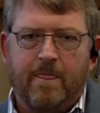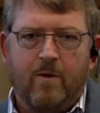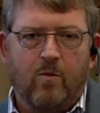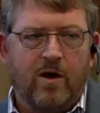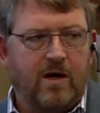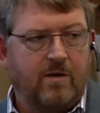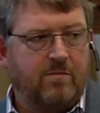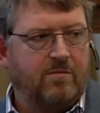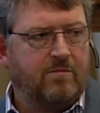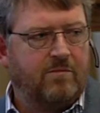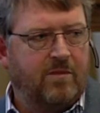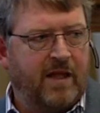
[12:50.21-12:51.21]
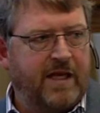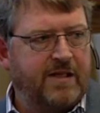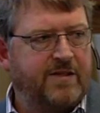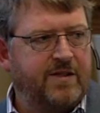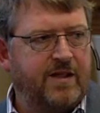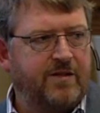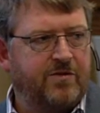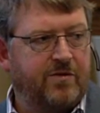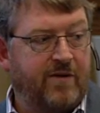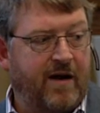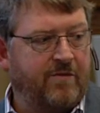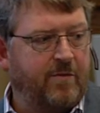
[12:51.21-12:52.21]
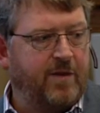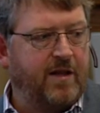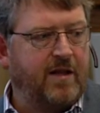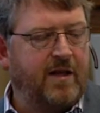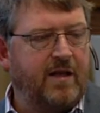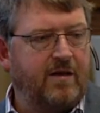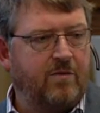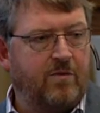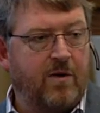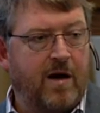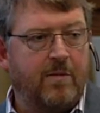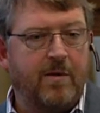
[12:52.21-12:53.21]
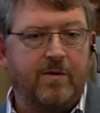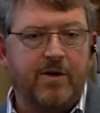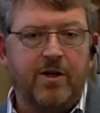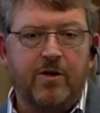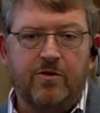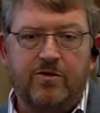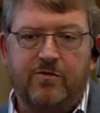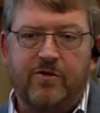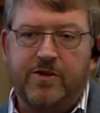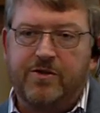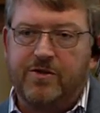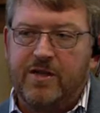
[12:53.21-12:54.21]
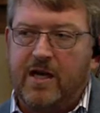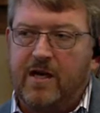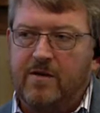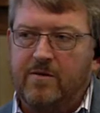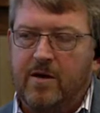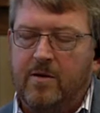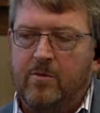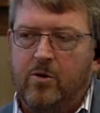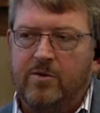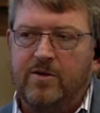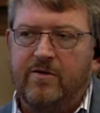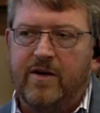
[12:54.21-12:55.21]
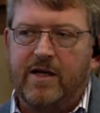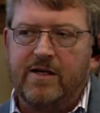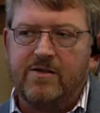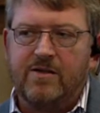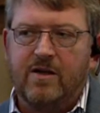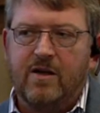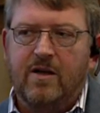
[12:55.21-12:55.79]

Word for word: Well, latency, survivability, we want to be able to use features on our, our mobile device,